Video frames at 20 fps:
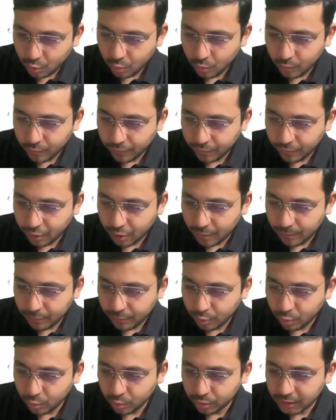do
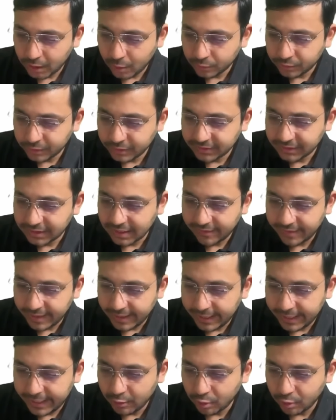from
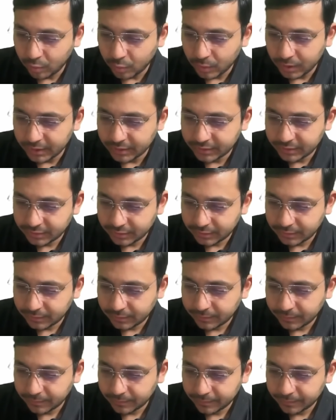2017 onwards.
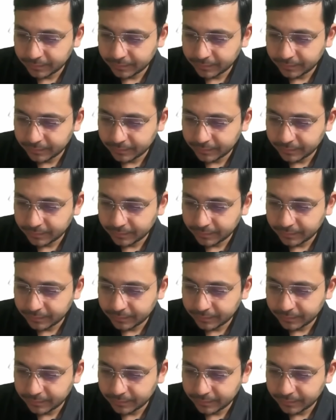